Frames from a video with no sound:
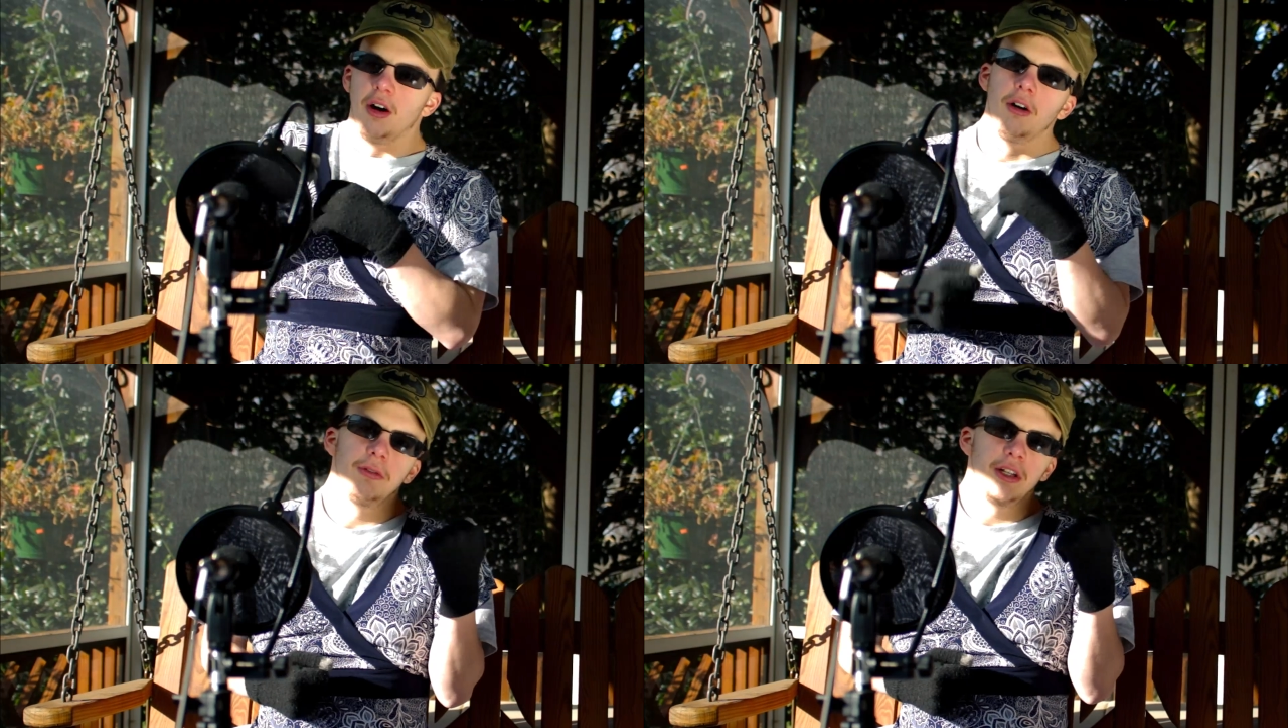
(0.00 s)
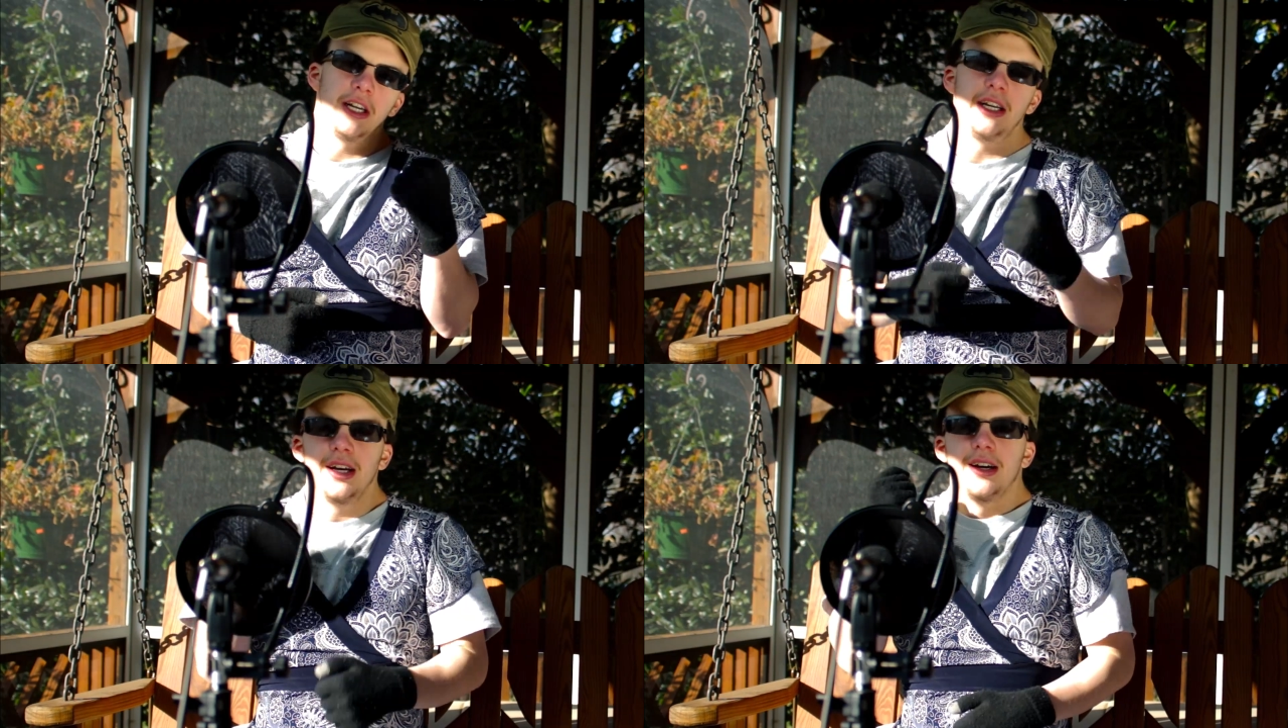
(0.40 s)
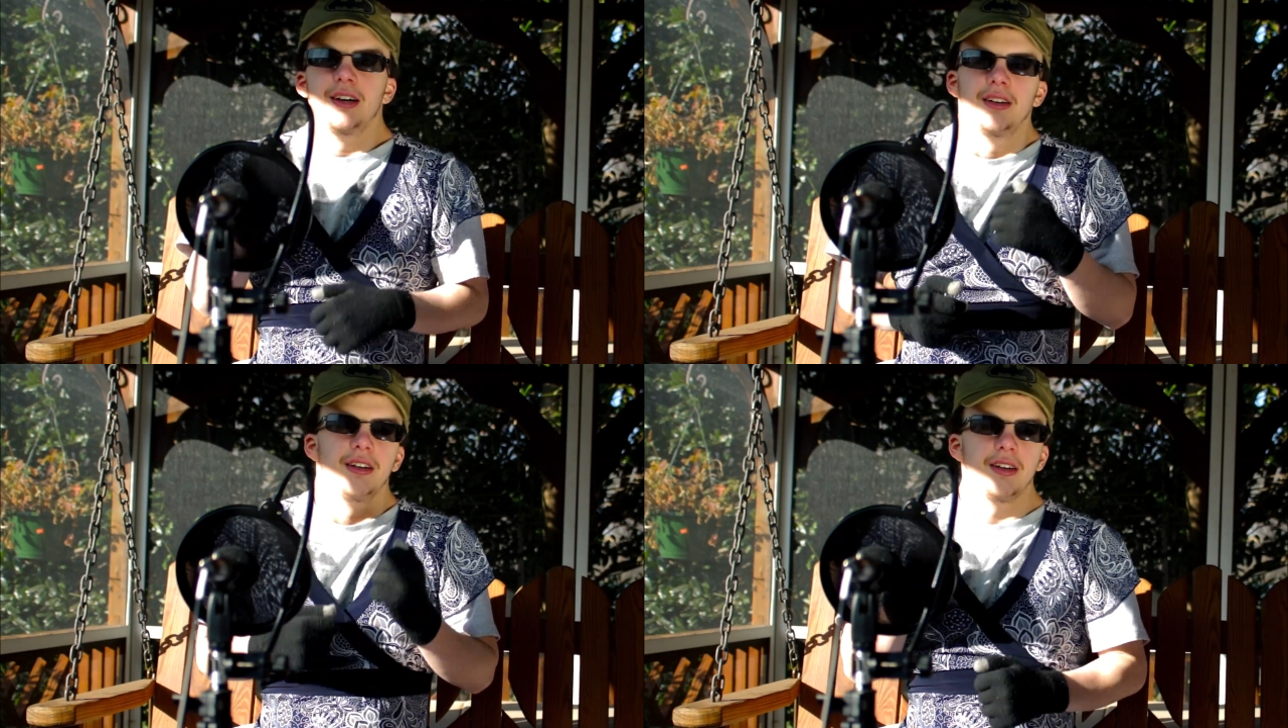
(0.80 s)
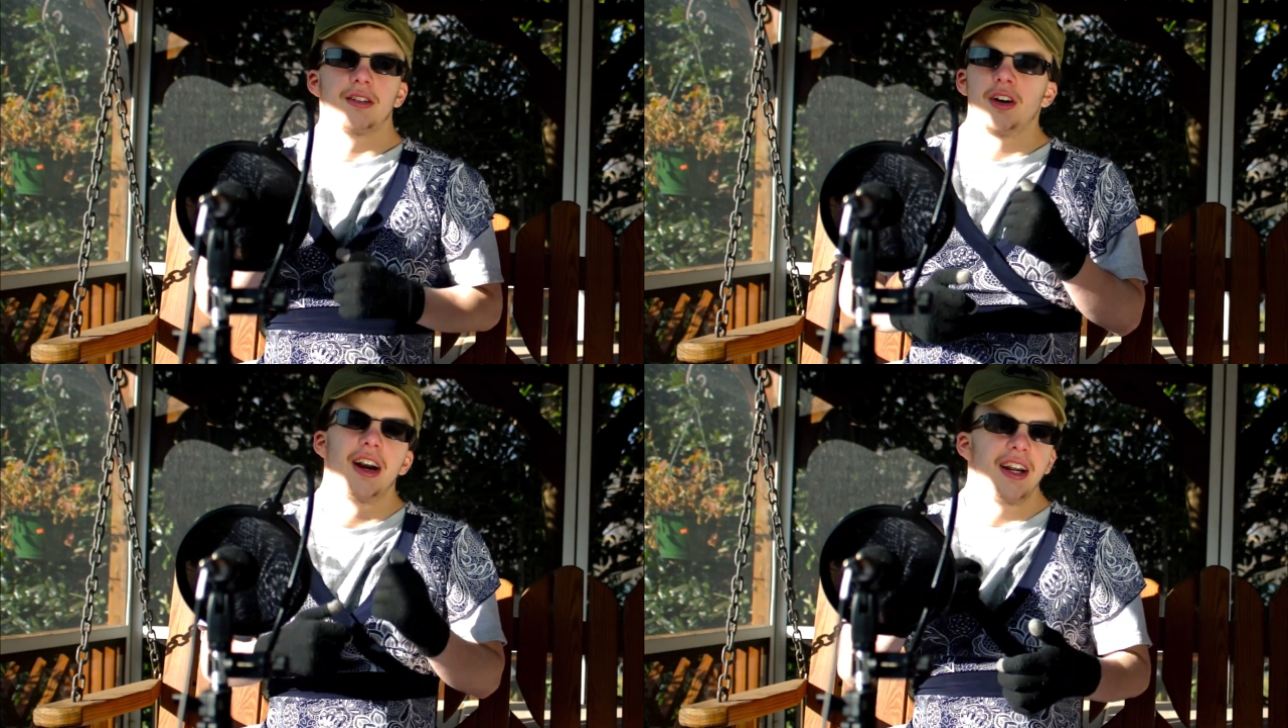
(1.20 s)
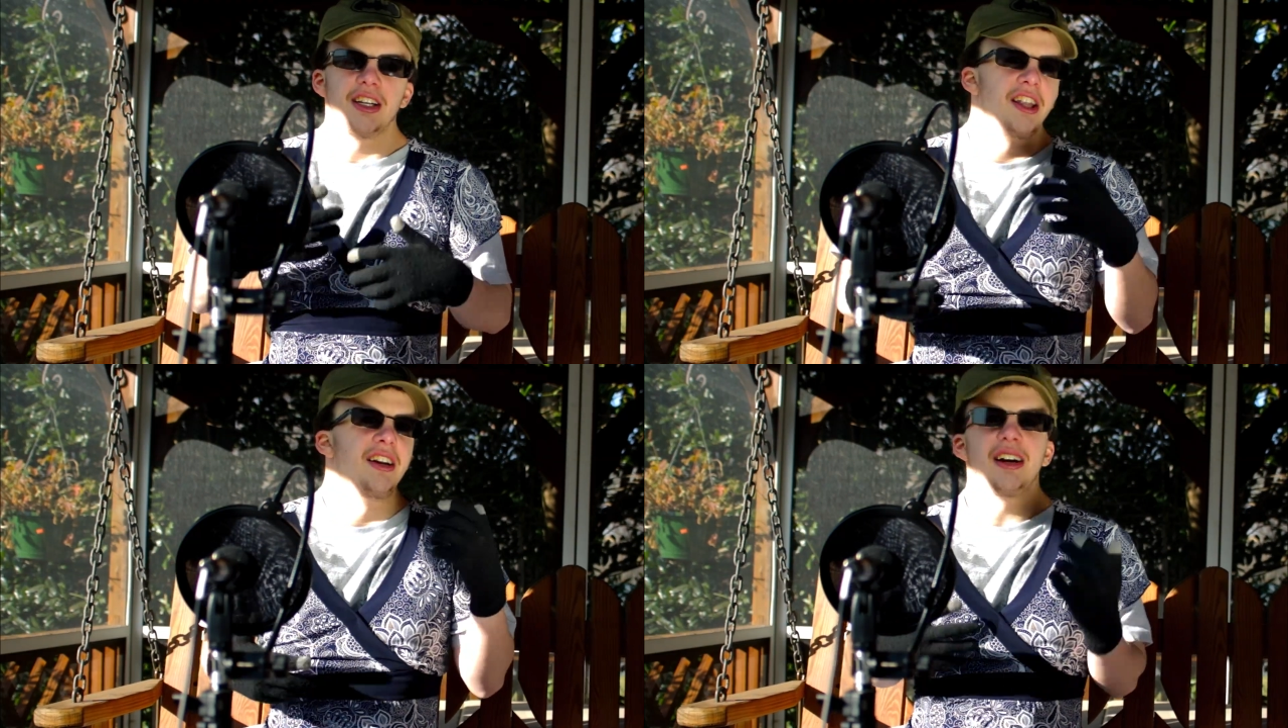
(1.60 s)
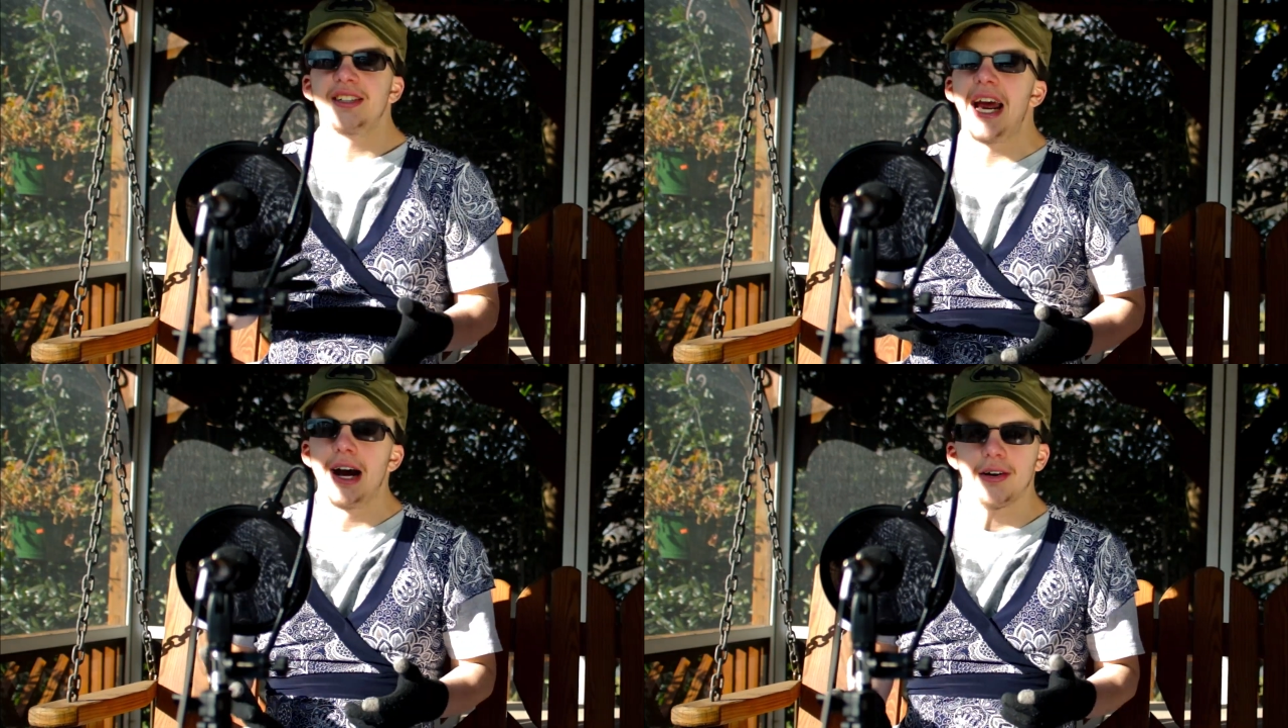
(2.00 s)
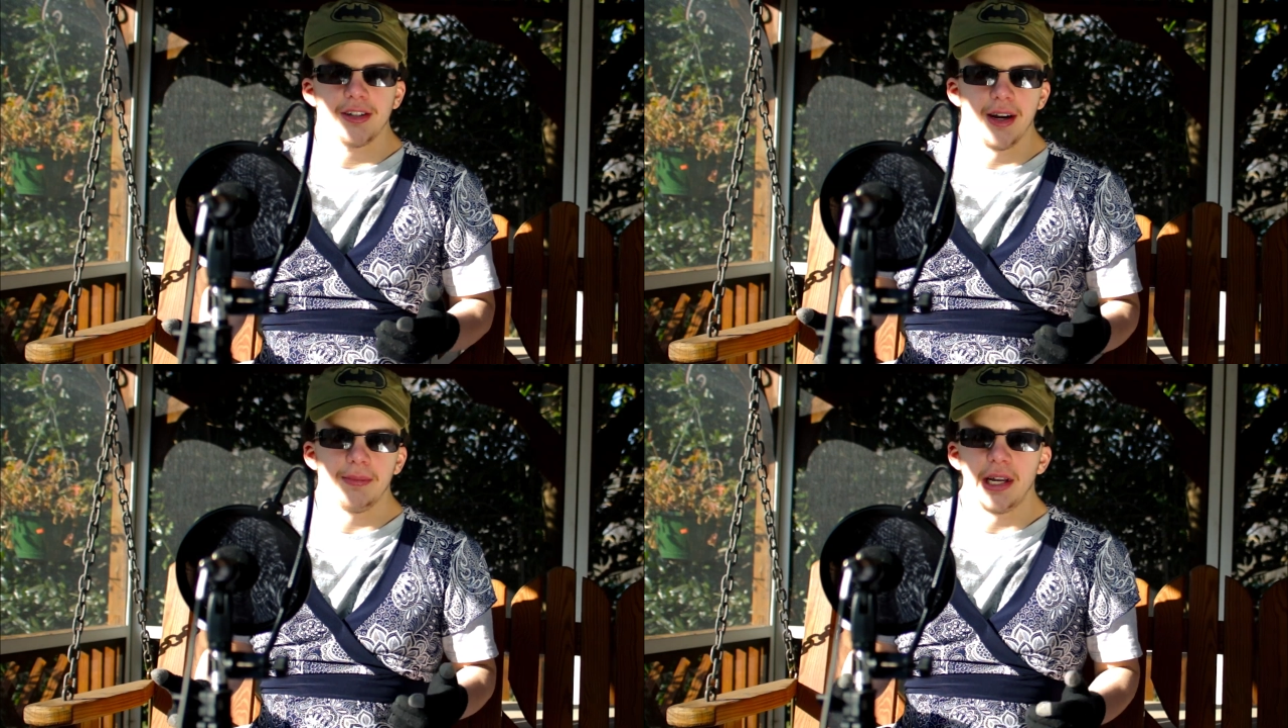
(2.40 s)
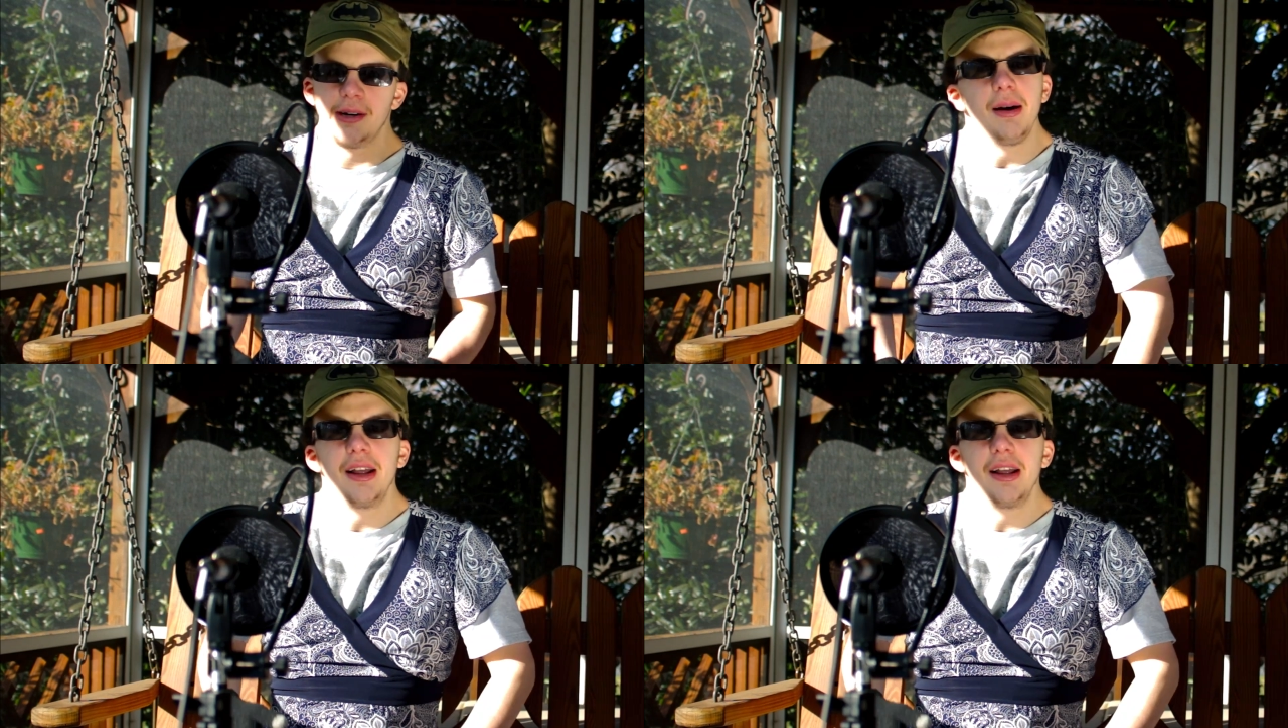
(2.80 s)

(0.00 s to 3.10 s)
Hopefully, they're trying to get to the next town or something.